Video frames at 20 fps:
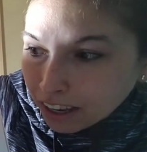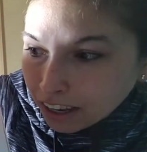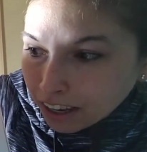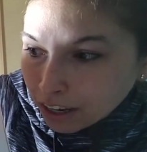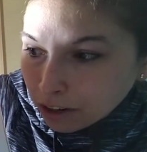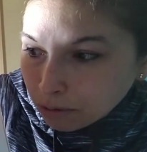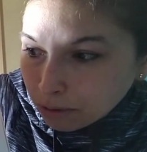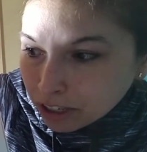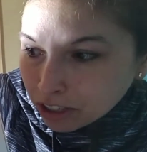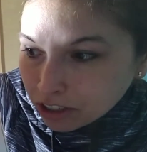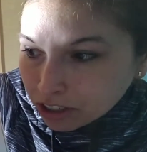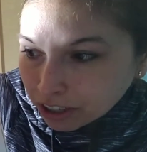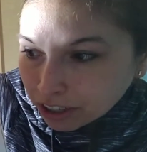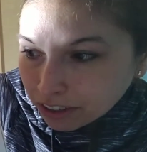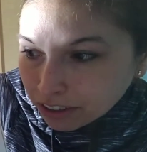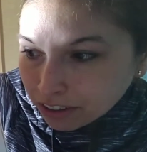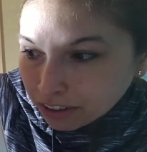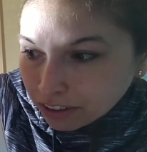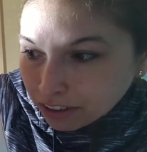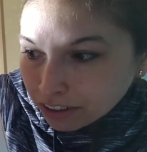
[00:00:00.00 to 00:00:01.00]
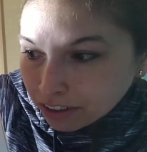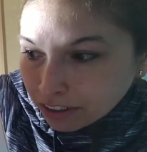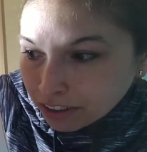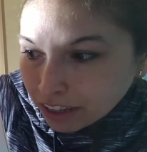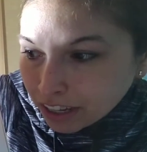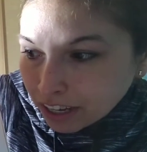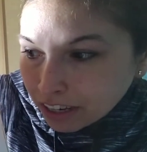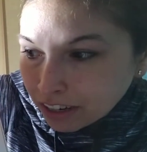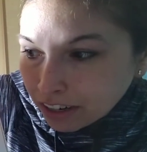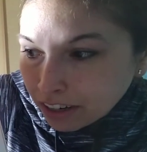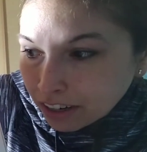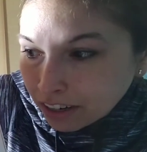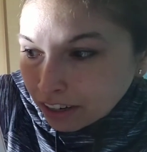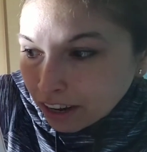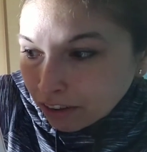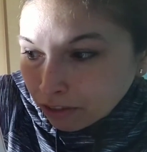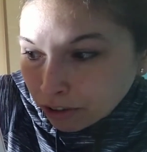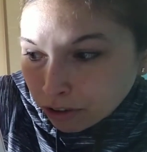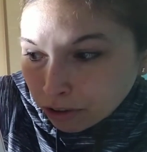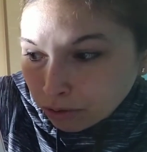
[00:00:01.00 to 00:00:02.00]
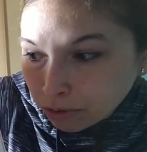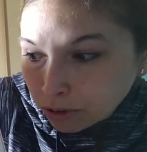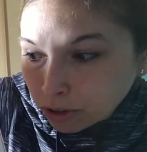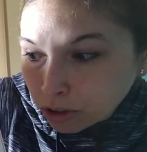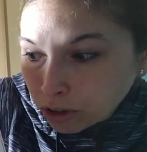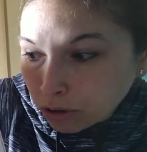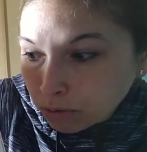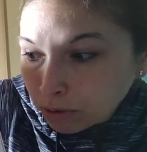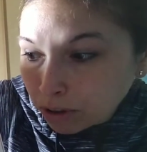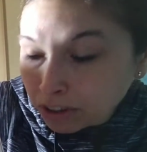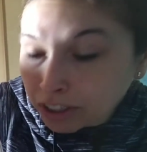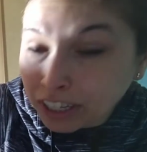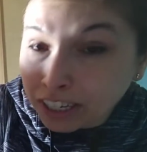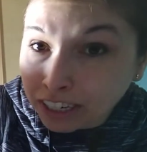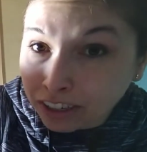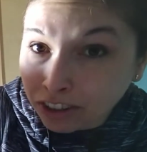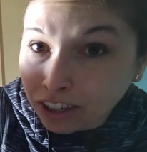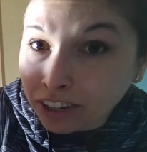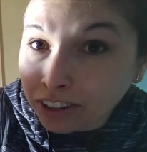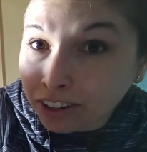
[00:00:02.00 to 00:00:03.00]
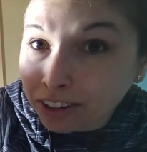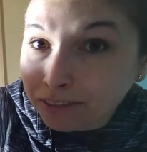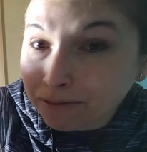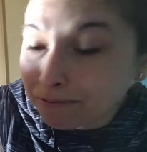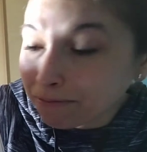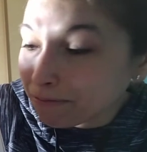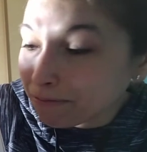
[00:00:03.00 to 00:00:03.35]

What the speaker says: In winter, they never threw snowballs at each other.